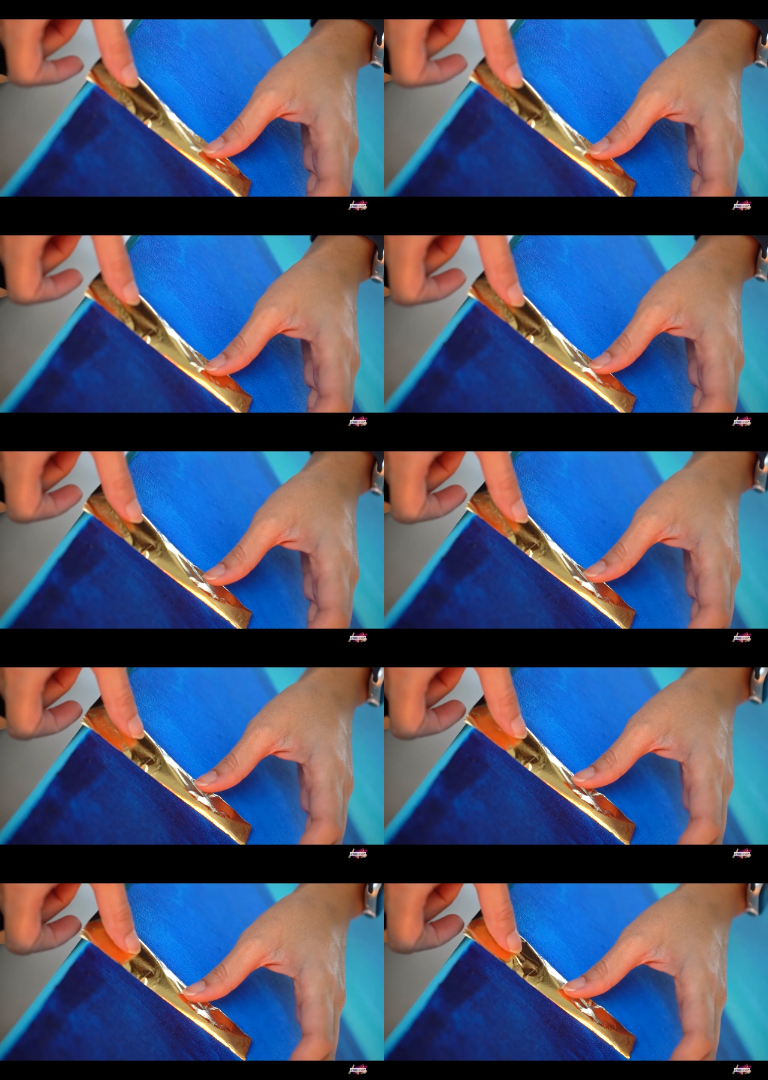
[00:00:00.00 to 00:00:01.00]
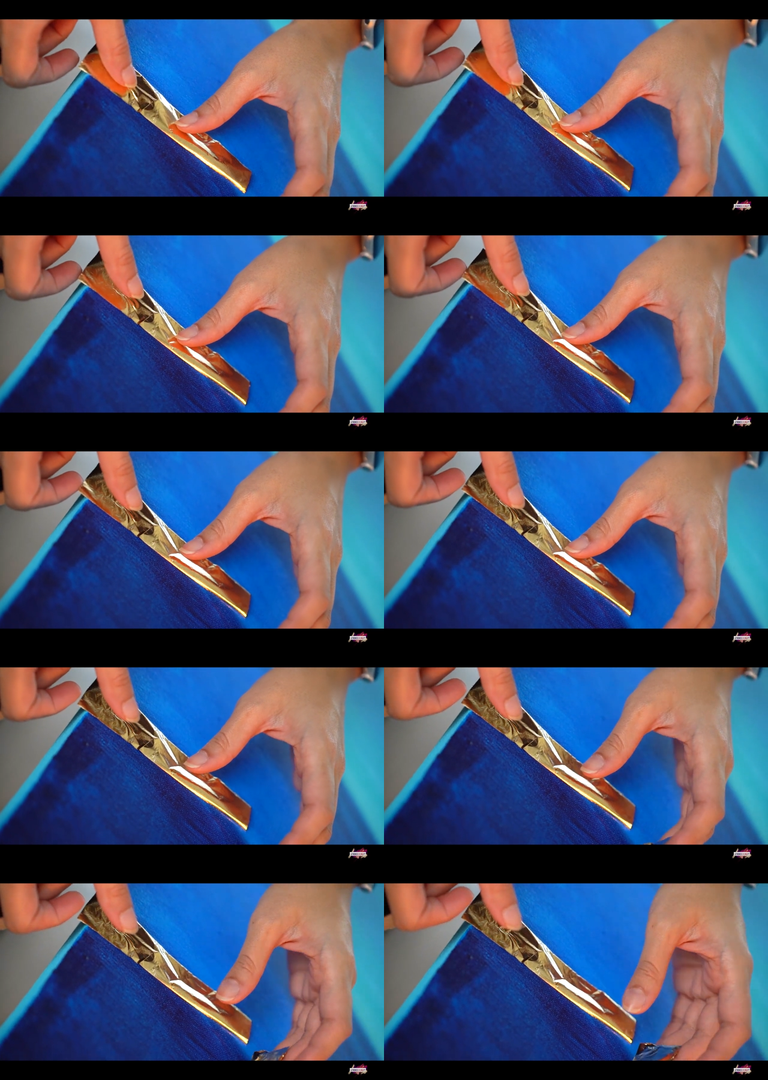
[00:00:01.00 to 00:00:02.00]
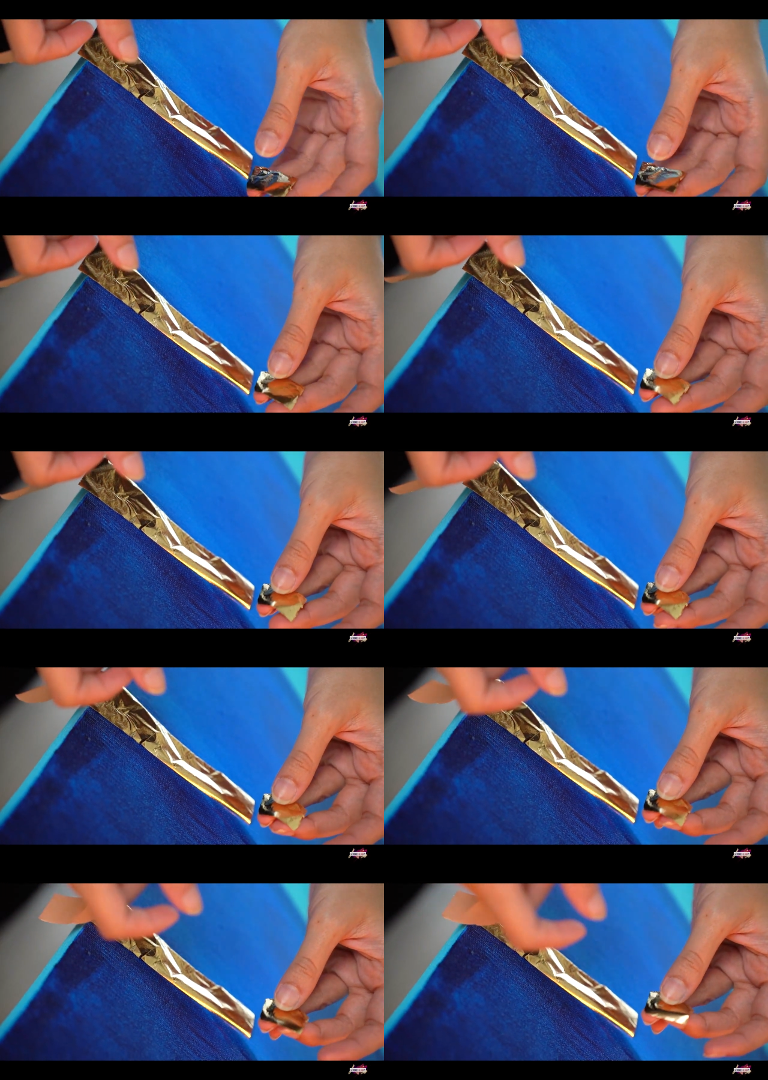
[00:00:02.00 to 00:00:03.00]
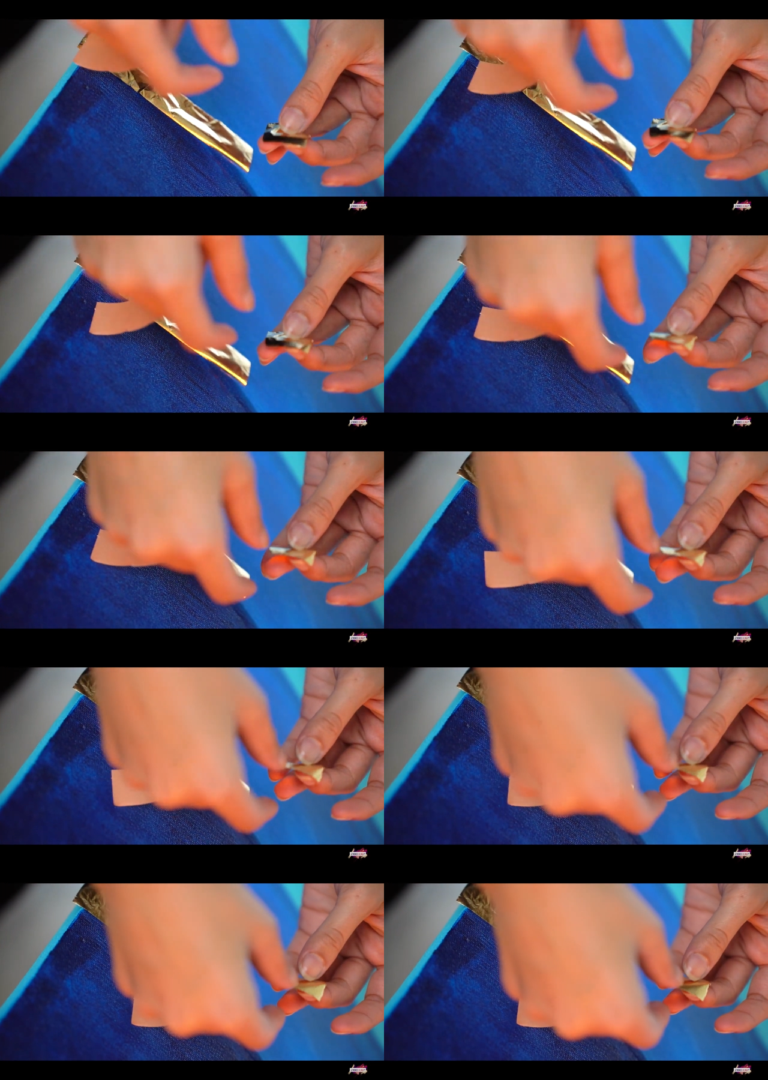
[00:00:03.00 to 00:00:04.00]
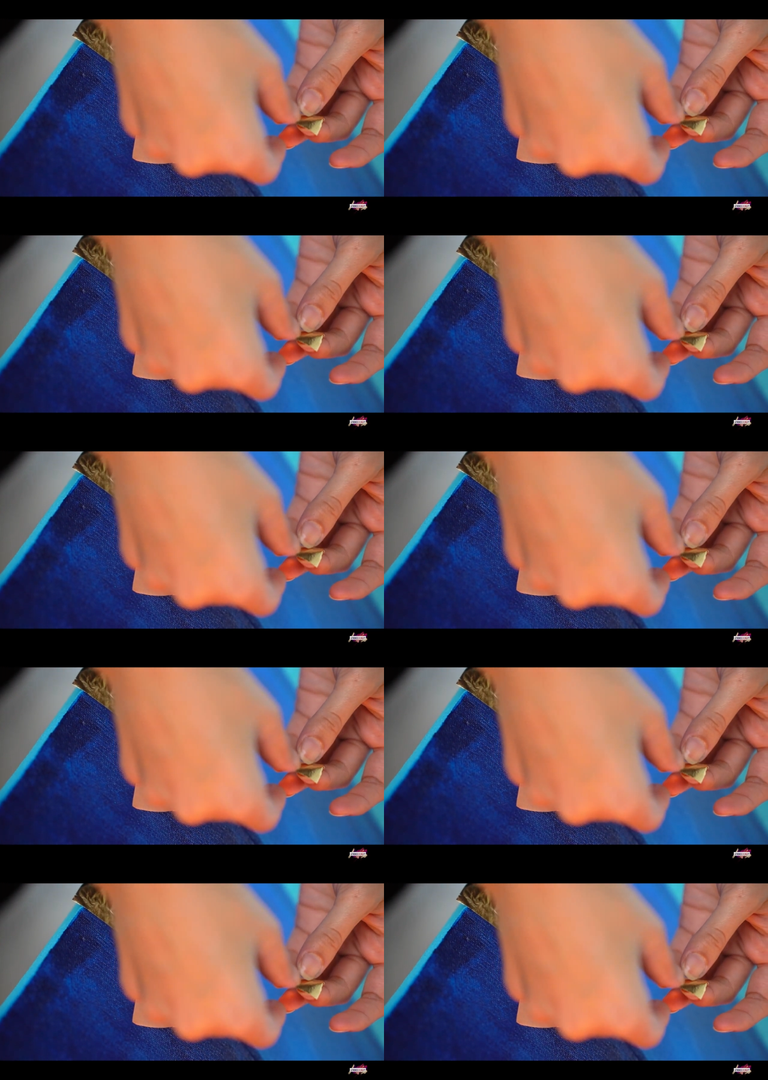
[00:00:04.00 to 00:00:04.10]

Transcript: [unreadable: no face in view]